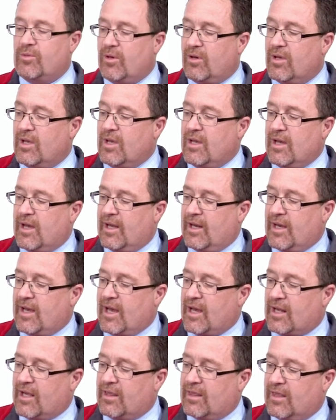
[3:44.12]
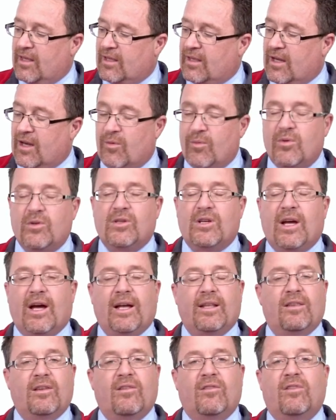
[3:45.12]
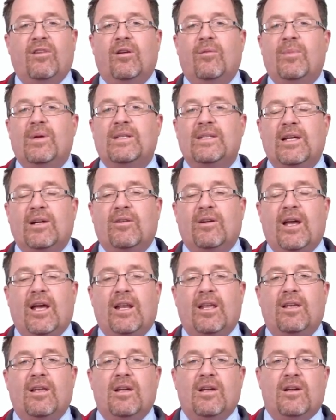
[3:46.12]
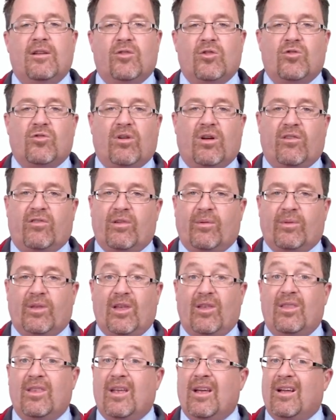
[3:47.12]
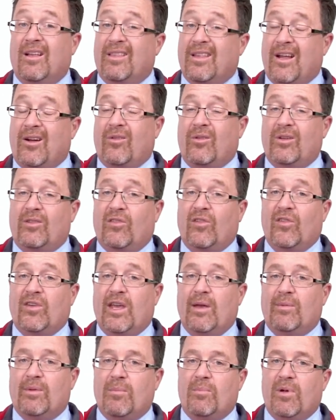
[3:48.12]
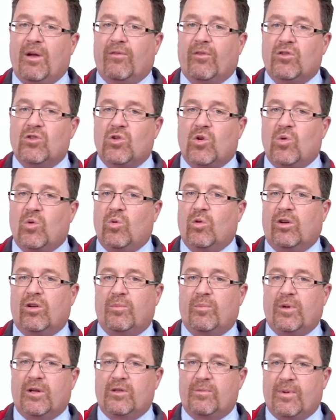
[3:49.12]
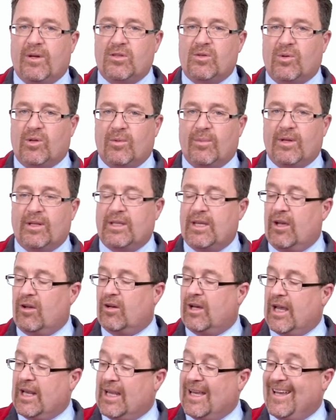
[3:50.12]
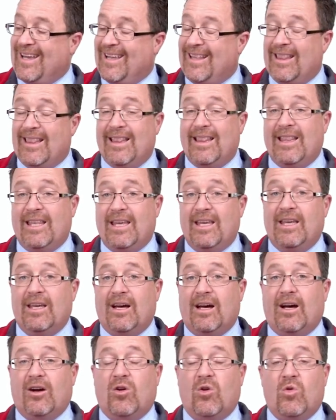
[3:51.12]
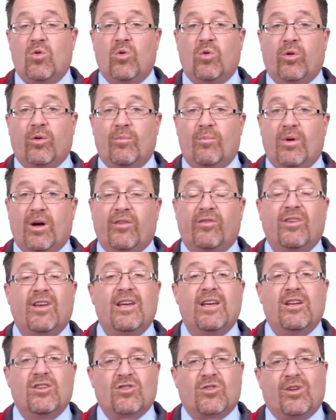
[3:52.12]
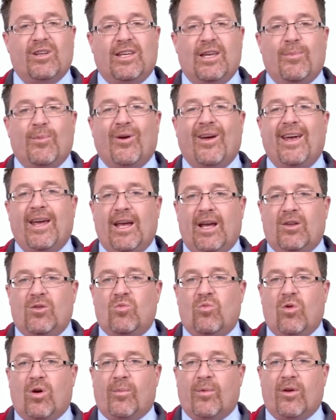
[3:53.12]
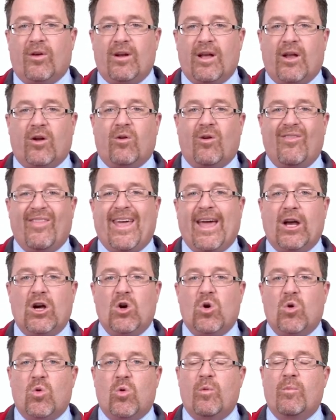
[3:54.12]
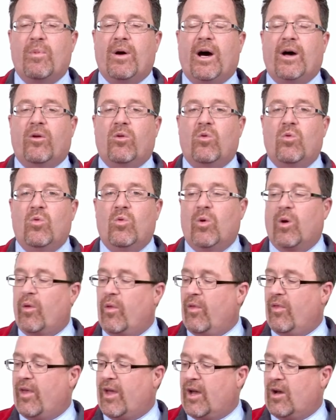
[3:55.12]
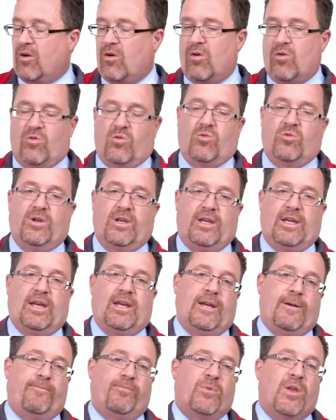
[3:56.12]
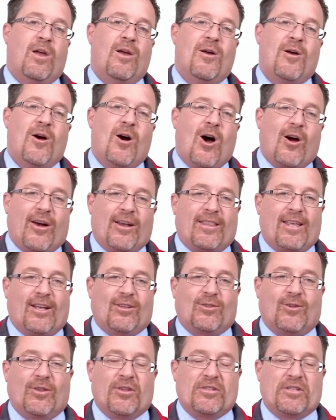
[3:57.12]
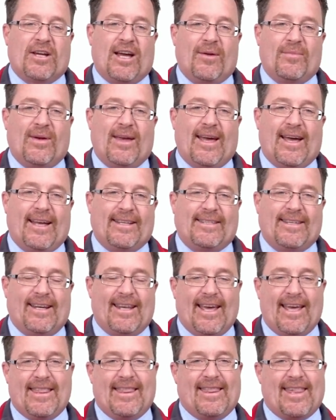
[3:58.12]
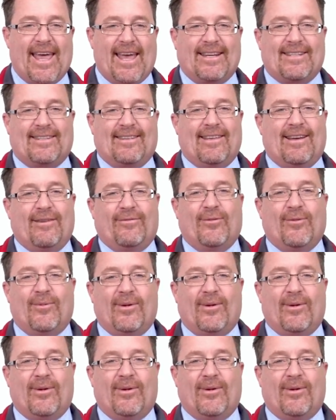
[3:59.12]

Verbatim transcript: well. And again, I think that anyone who's got this, they can be tailgating, they're drinking something. And not only does it keep the beverage coolers, but especially if you are talking about tailgating in the uh, cooler months, it's going to keep your hand warmer. You're not on that cold bottle or that cold can. All right, that's all the time we had today. Thanks a lot for